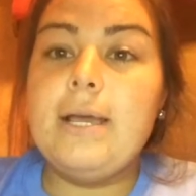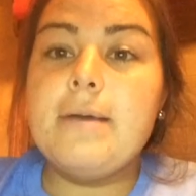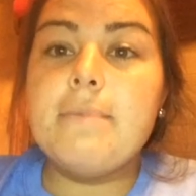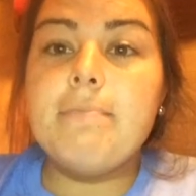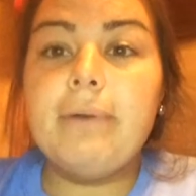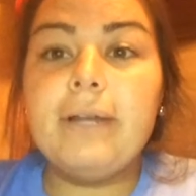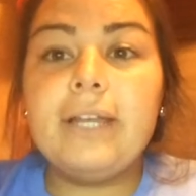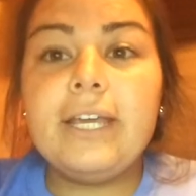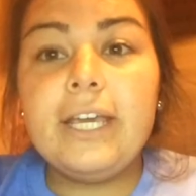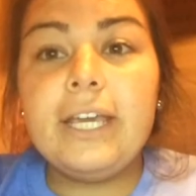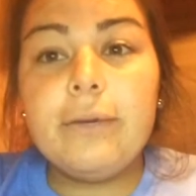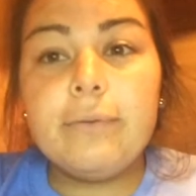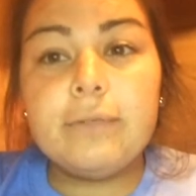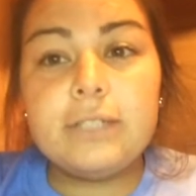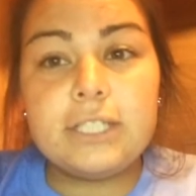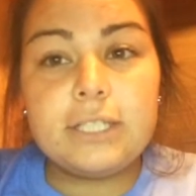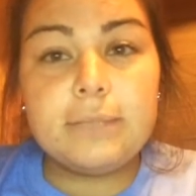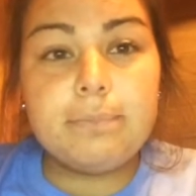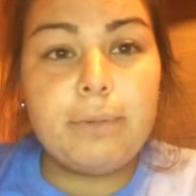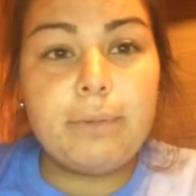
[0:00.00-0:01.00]
but he was
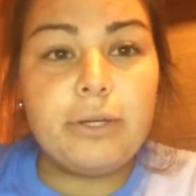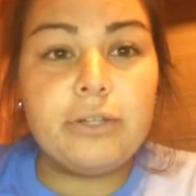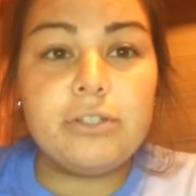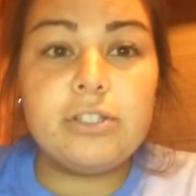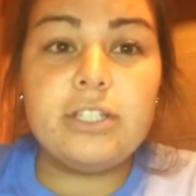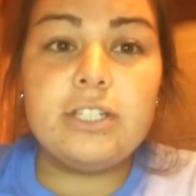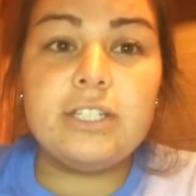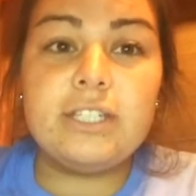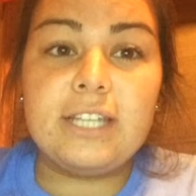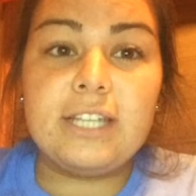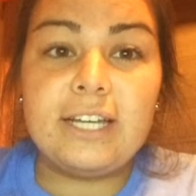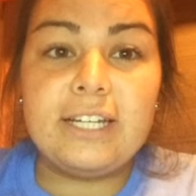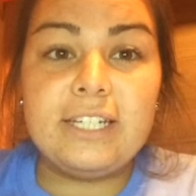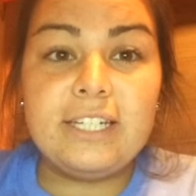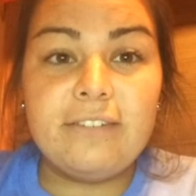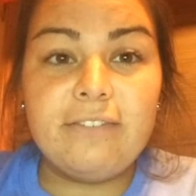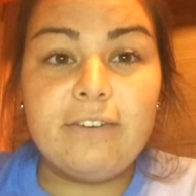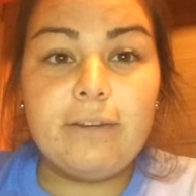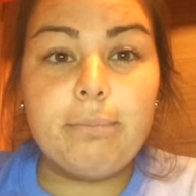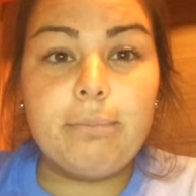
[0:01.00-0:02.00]
exposed to
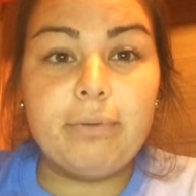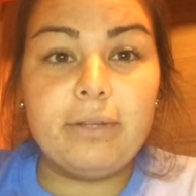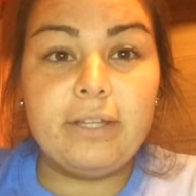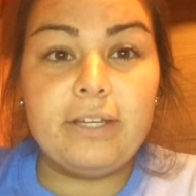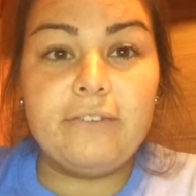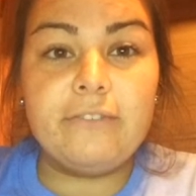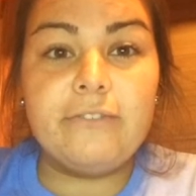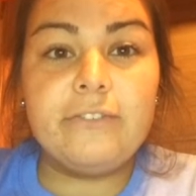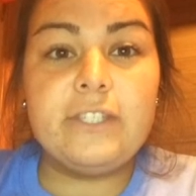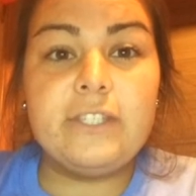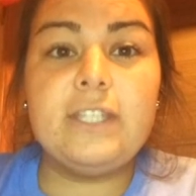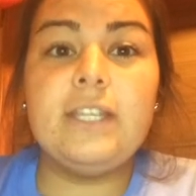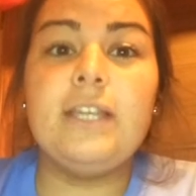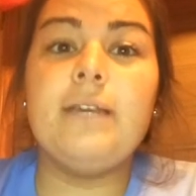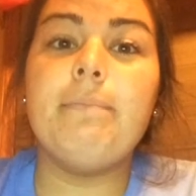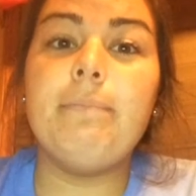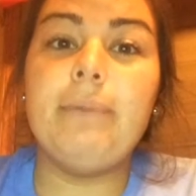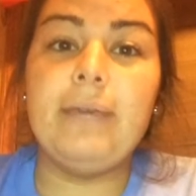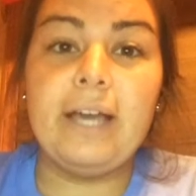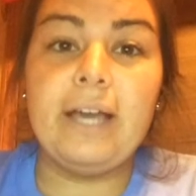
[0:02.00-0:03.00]
scientific beliefs
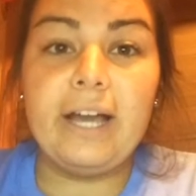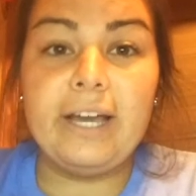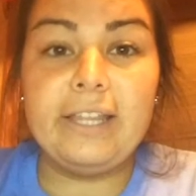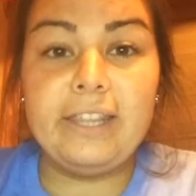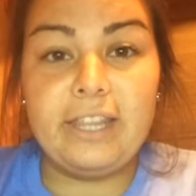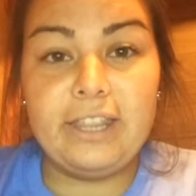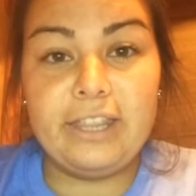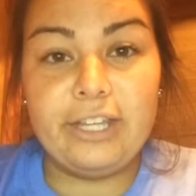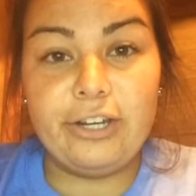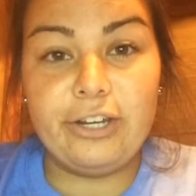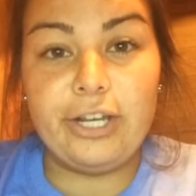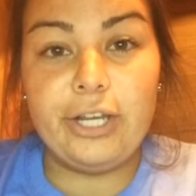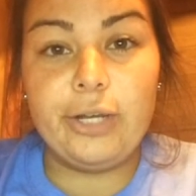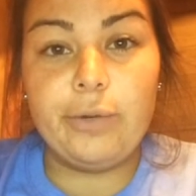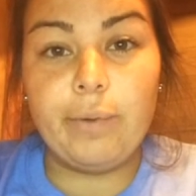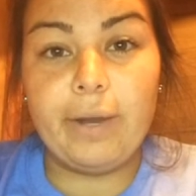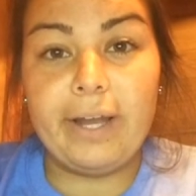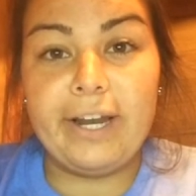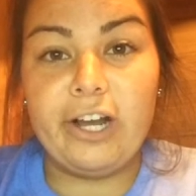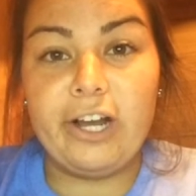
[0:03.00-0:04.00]
behind the theory
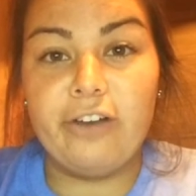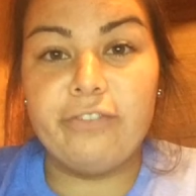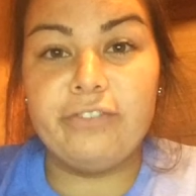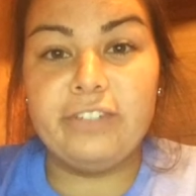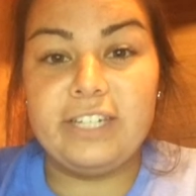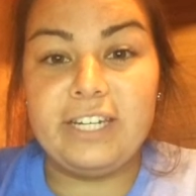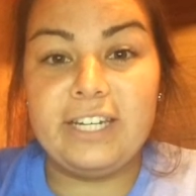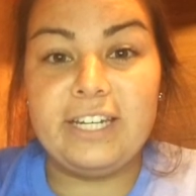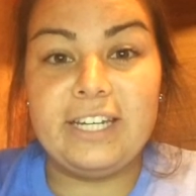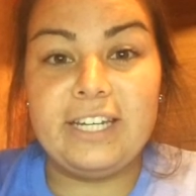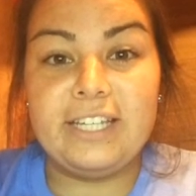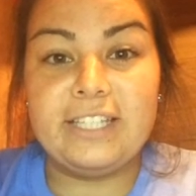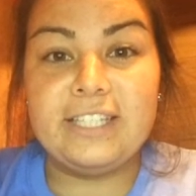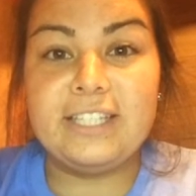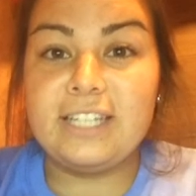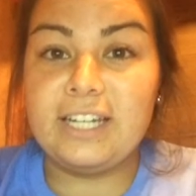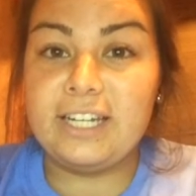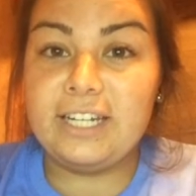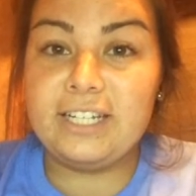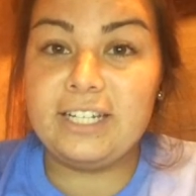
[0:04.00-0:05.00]
quite often in his
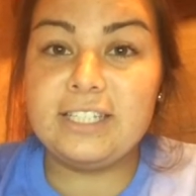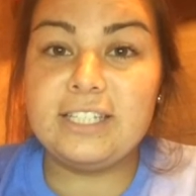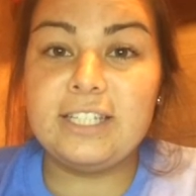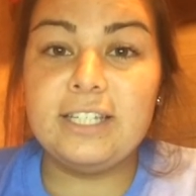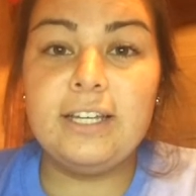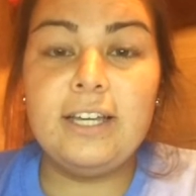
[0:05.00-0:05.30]
studies.